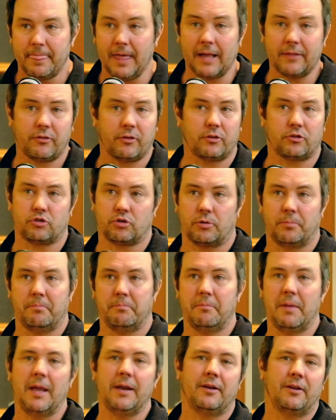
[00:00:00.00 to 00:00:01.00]
That's a
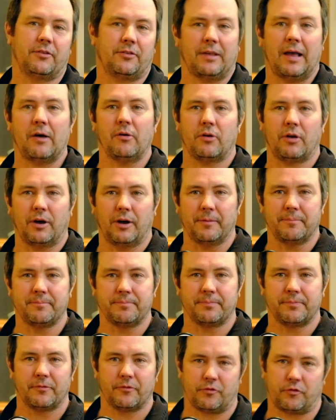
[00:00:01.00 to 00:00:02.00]
tremendous outcome
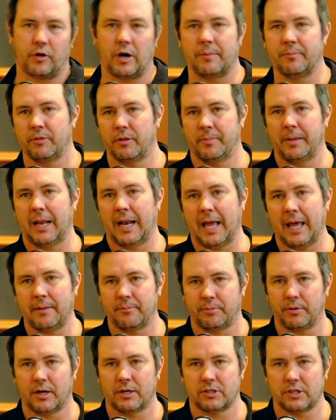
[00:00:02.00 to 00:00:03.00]
from the
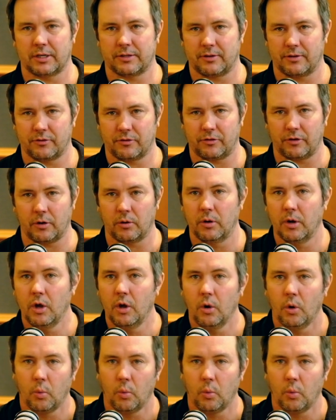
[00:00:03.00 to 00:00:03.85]
Manhattan Project, and so